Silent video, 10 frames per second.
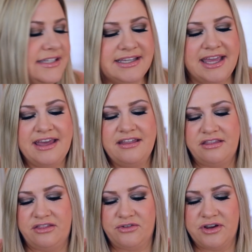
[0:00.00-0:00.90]
to get
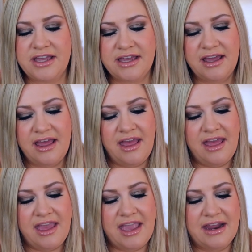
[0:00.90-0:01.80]
three
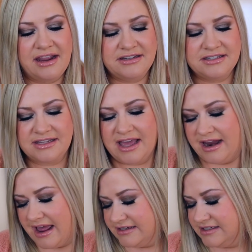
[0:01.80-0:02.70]
and I just, I
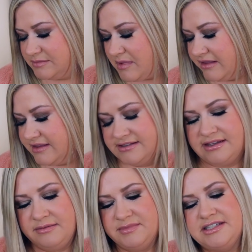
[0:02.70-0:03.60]
had to smell this.
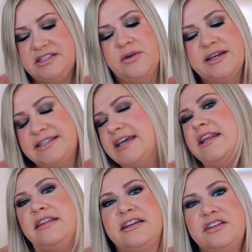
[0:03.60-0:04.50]
I'm just so
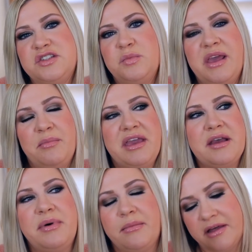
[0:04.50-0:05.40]
excited. There used to be a
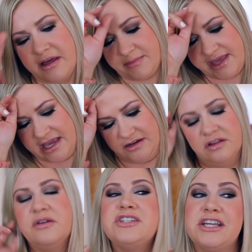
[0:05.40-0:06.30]
pink bubblegum
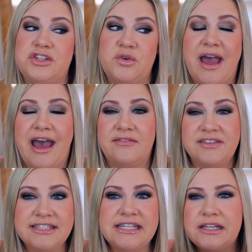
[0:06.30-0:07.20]
candle, which I do have
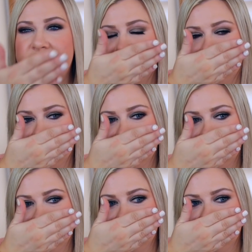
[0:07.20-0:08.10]
still.
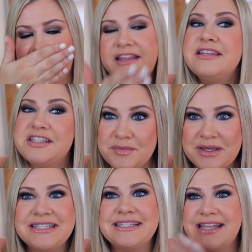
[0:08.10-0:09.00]
And this
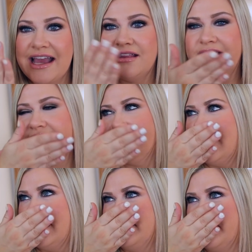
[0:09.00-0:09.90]
smells exactly like the
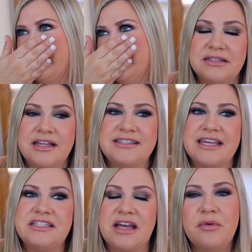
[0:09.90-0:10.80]
candle. It's
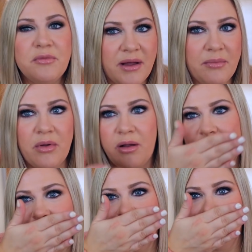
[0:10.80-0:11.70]
like double
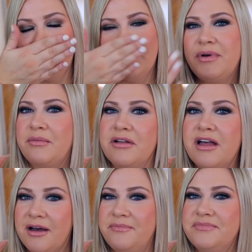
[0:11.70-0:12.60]
bubble
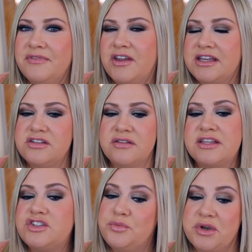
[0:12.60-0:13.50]
bubblegum, if you guys know
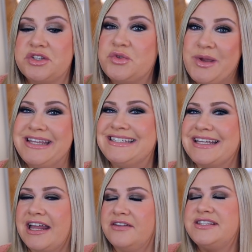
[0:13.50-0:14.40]
that super sweet
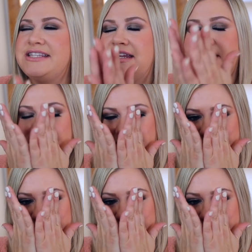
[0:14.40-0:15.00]
kind of scent.